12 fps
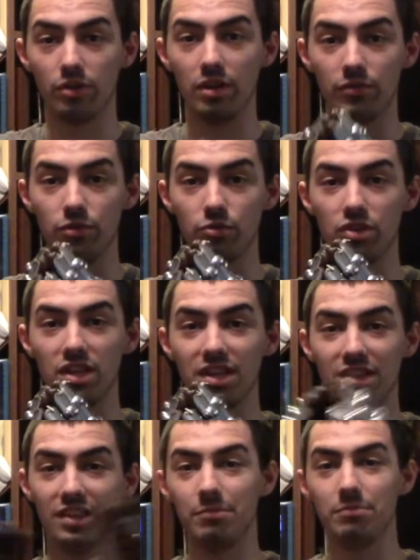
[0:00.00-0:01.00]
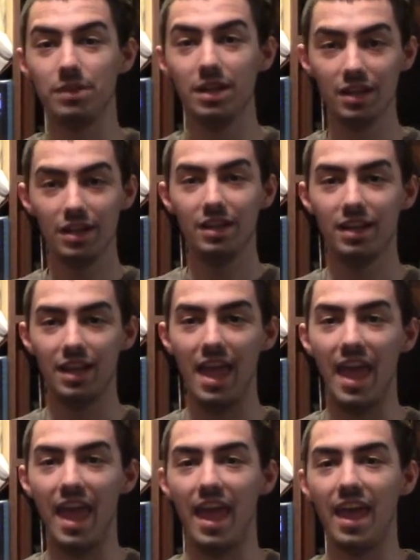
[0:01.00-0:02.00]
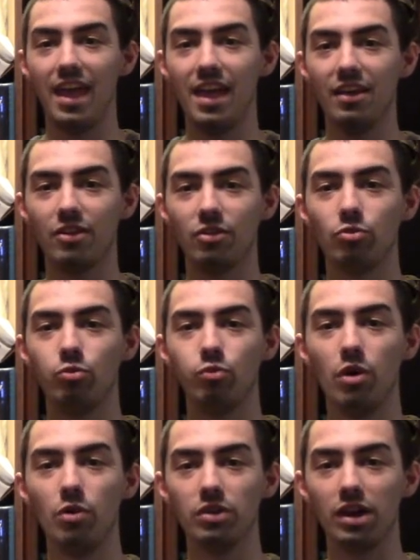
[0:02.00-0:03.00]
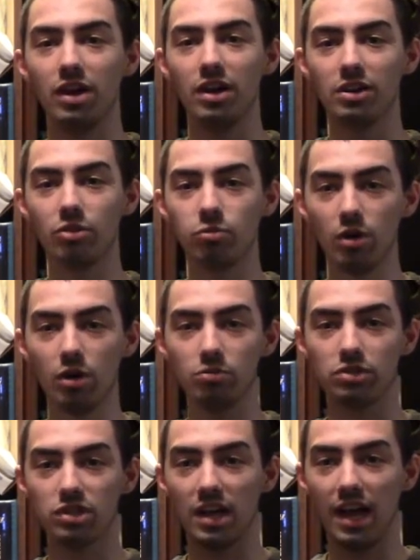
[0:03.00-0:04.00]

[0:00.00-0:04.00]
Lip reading: if you see some quote-unquote